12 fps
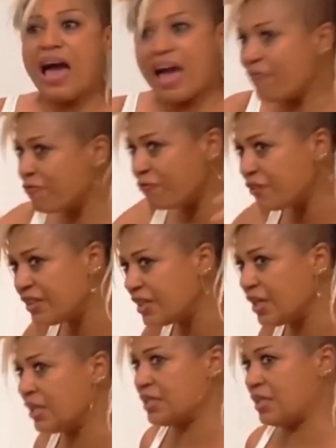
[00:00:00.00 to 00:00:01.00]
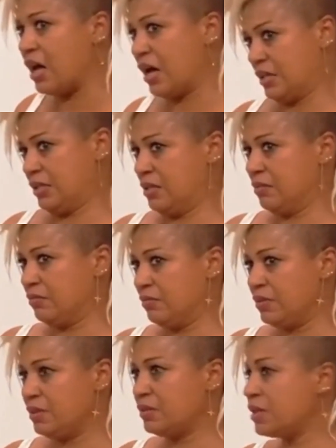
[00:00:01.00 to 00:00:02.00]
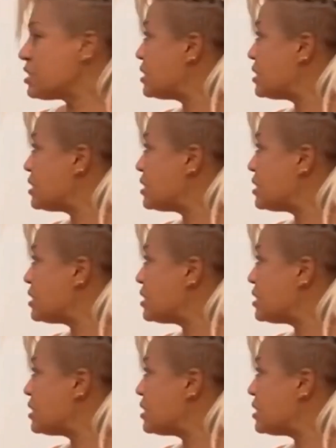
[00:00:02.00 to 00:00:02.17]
everything is art. There's